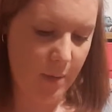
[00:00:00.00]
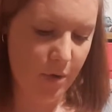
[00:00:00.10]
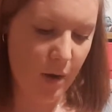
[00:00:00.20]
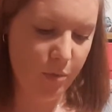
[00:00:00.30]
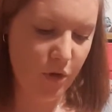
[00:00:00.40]

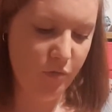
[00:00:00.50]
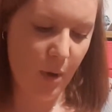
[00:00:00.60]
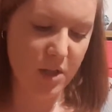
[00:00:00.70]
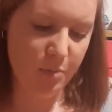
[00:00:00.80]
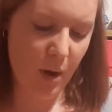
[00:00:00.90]
apparate approved
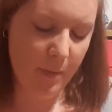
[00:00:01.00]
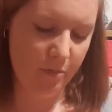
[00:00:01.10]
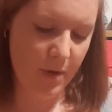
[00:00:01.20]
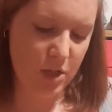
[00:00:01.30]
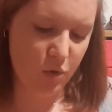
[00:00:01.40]
by Department of
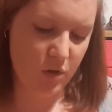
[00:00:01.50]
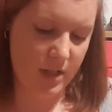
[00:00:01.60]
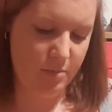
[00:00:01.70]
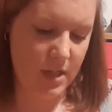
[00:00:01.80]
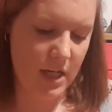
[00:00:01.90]
Magical
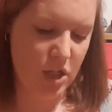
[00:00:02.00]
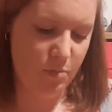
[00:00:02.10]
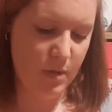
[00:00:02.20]
Transportation,